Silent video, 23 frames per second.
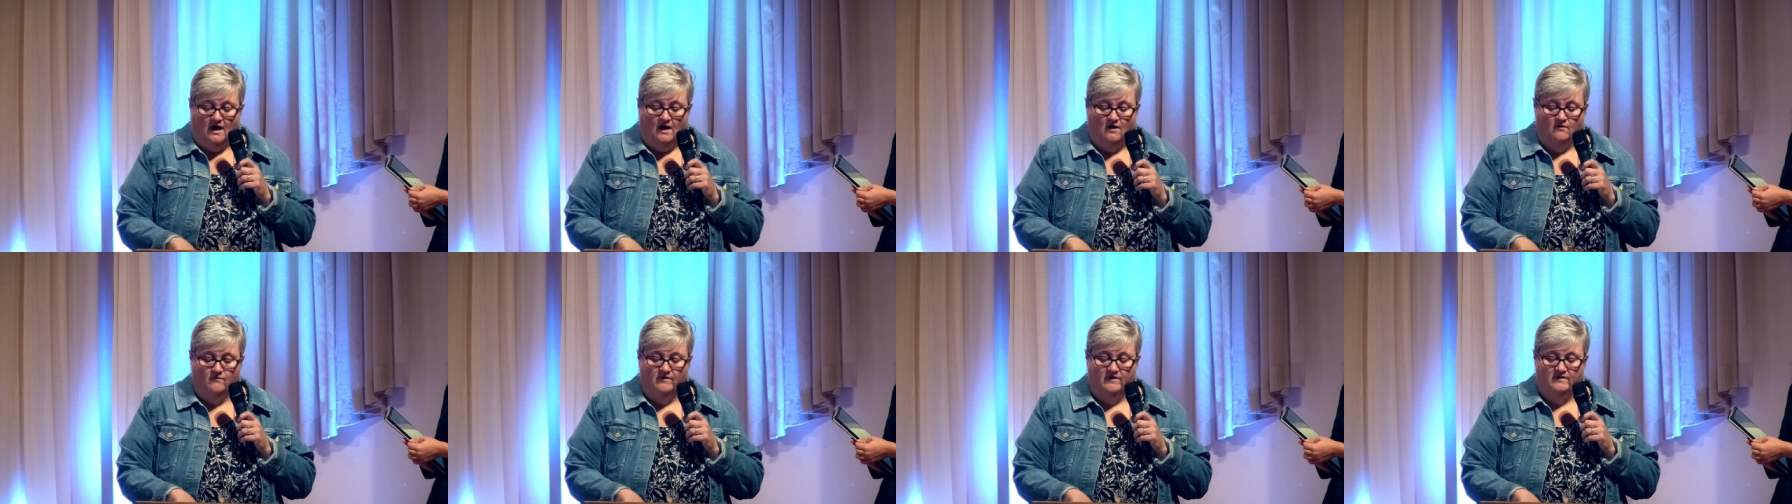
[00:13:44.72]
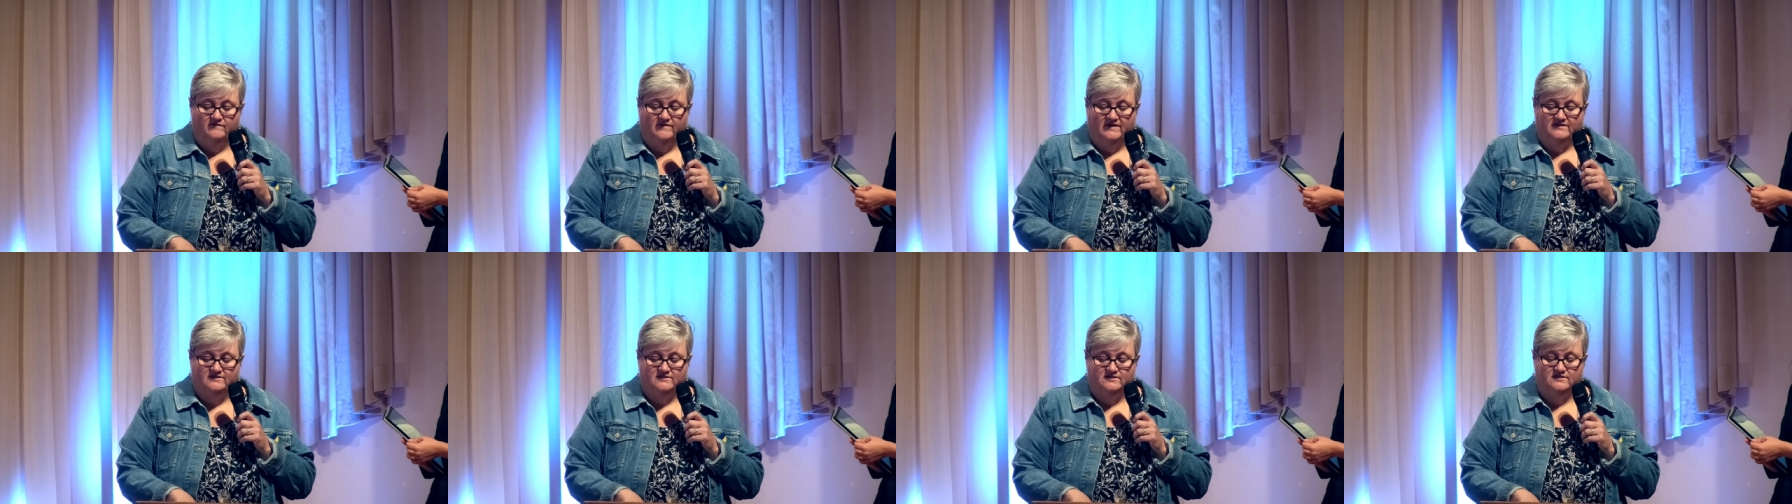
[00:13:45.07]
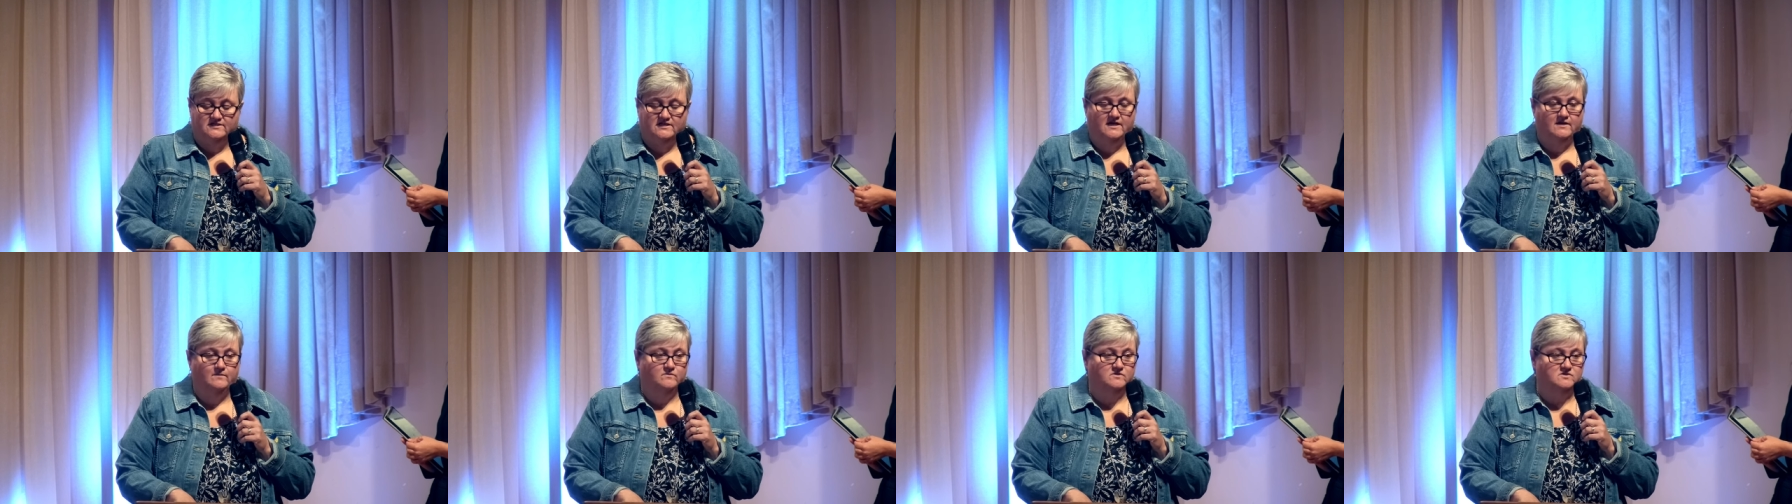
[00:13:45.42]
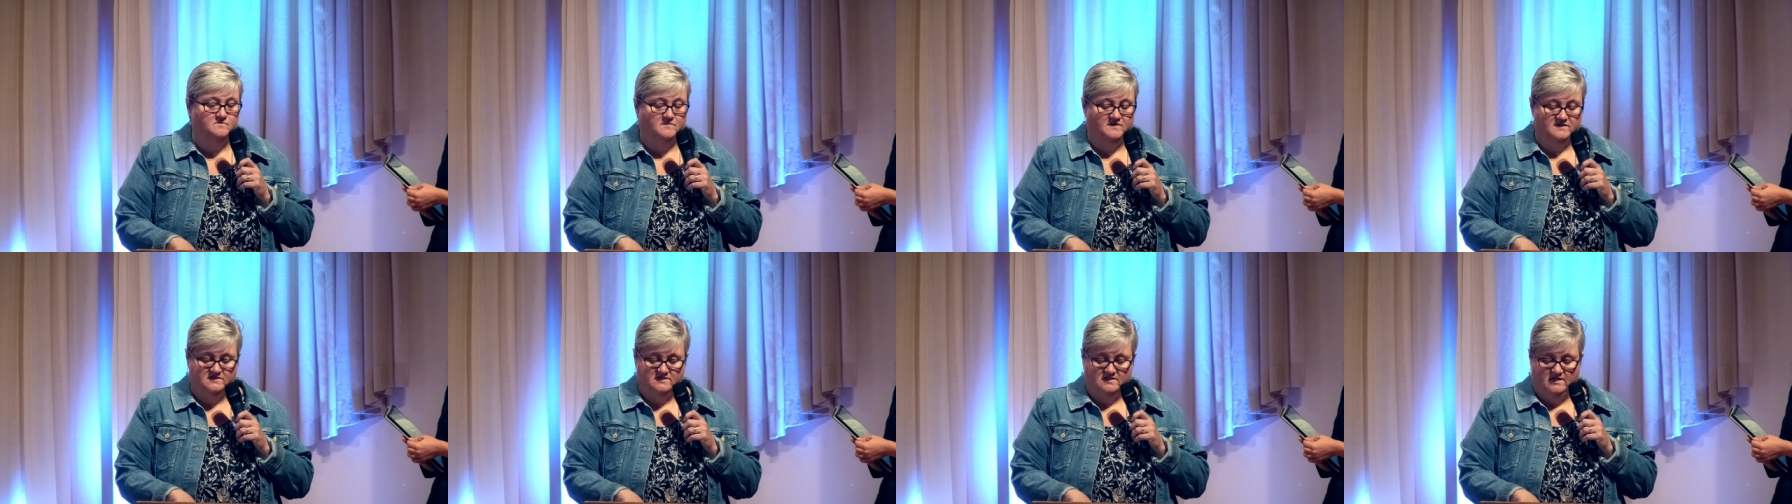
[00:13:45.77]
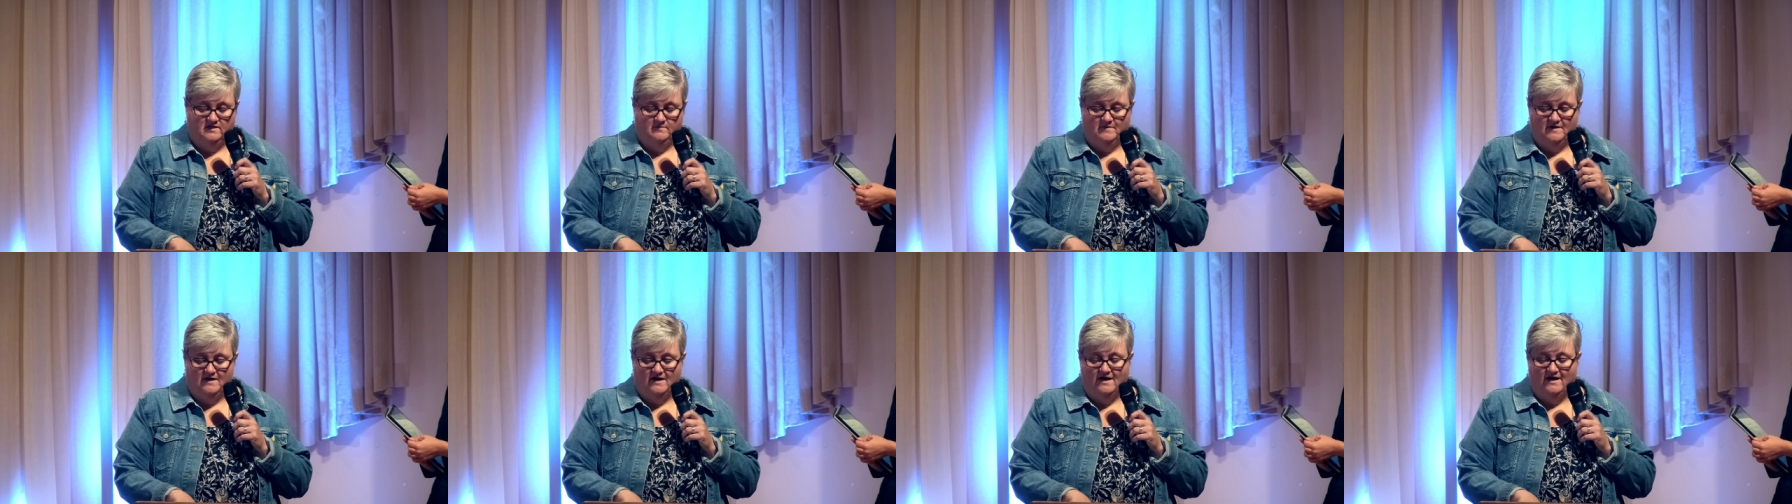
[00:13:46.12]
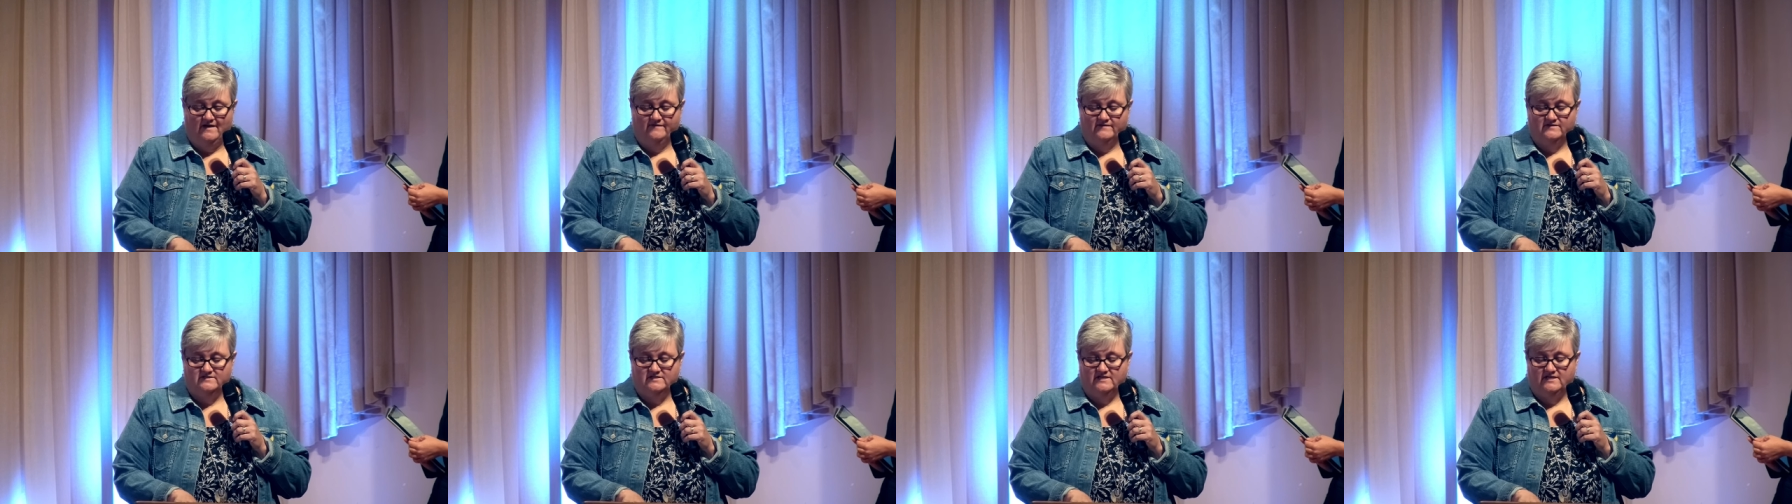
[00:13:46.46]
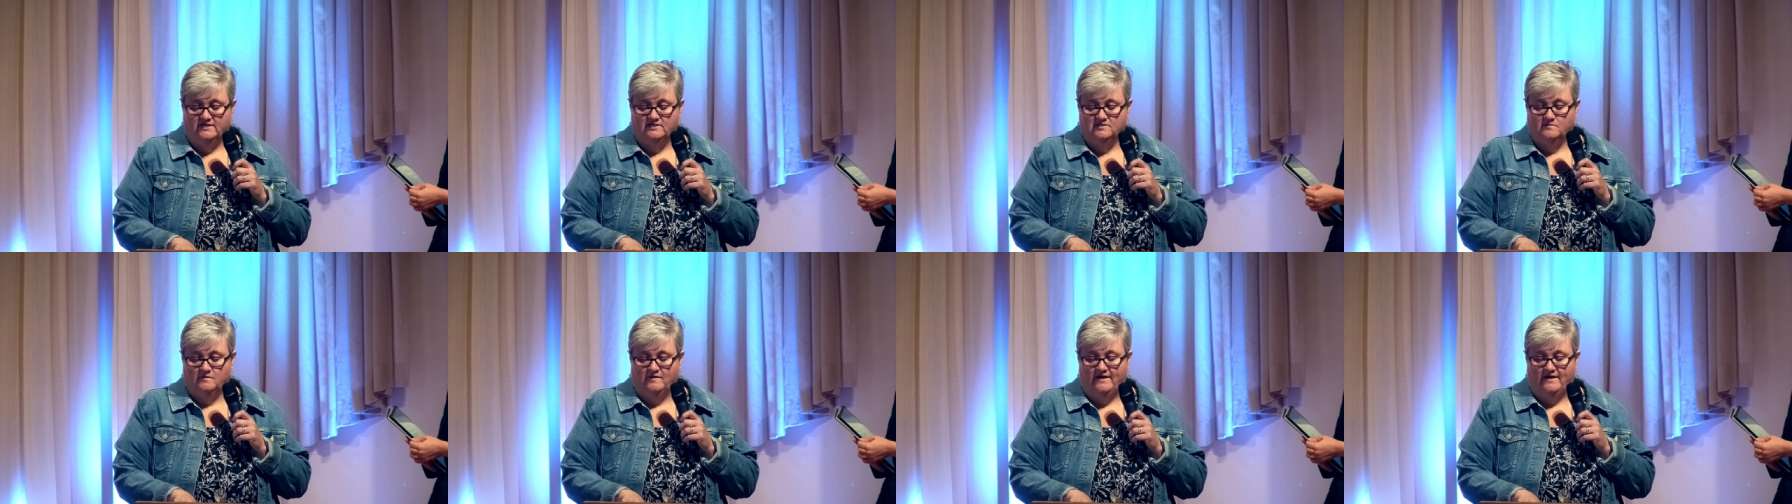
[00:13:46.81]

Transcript: Our renovation team was busy behind the scenes